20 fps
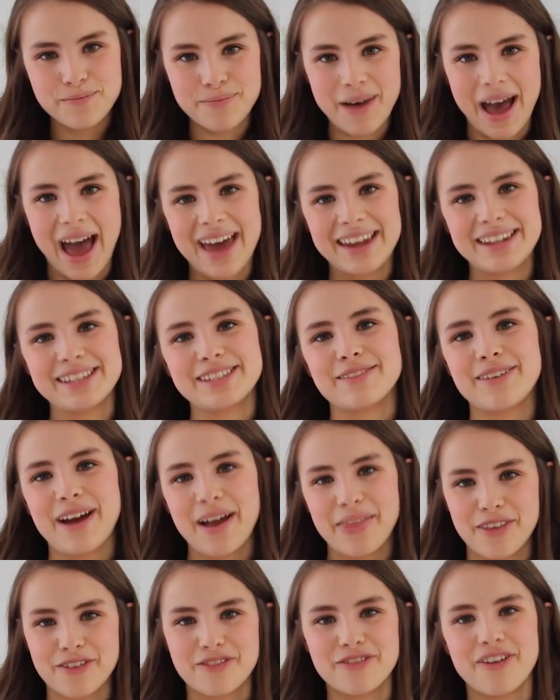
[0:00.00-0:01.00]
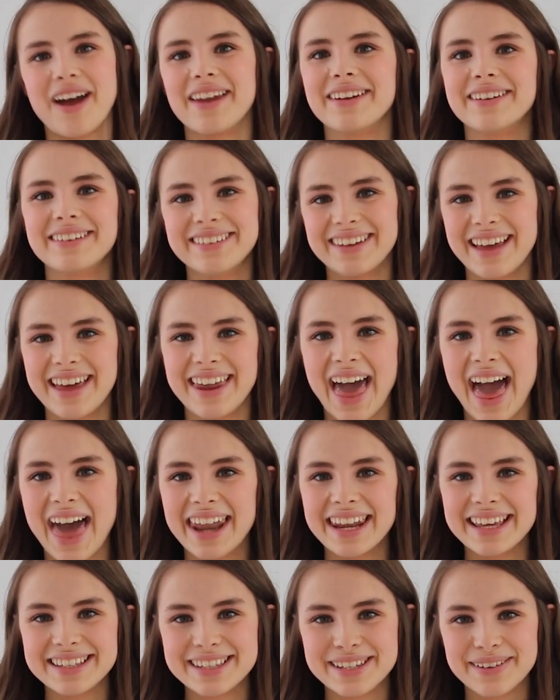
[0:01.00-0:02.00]
bands around the front and
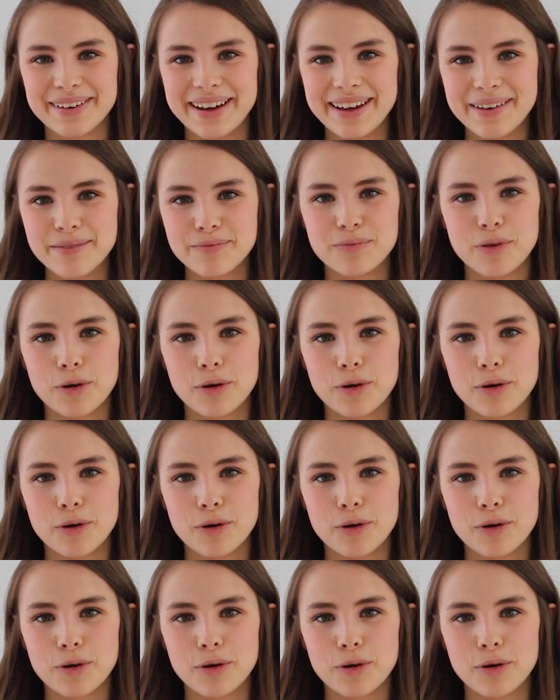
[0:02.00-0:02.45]
add it to it.